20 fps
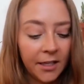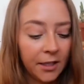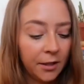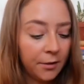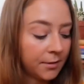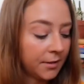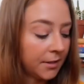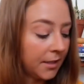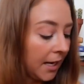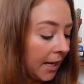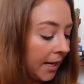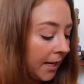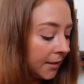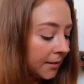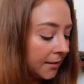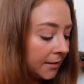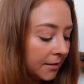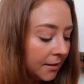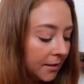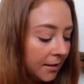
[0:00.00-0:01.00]
I use
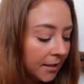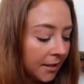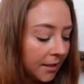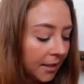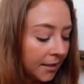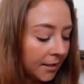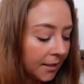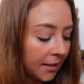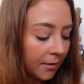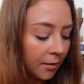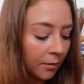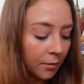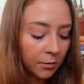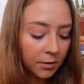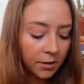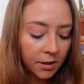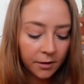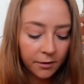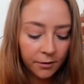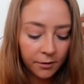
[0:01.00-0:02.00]
that, and then the
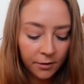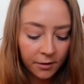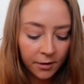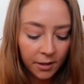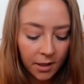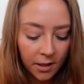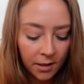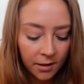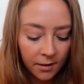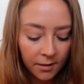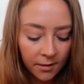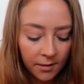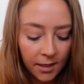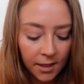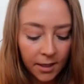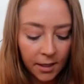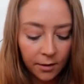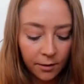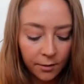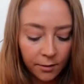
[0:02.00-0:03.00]
only other thing
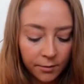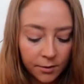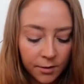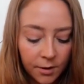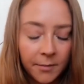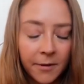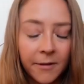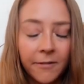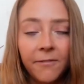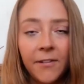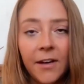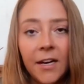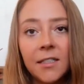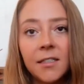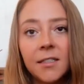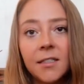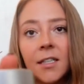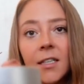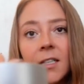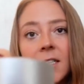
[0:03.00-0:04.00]
that I use on my
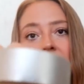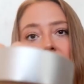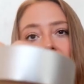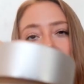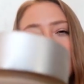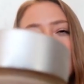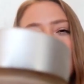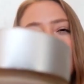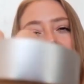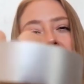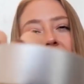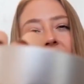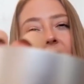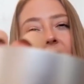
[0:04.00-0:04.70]
face is this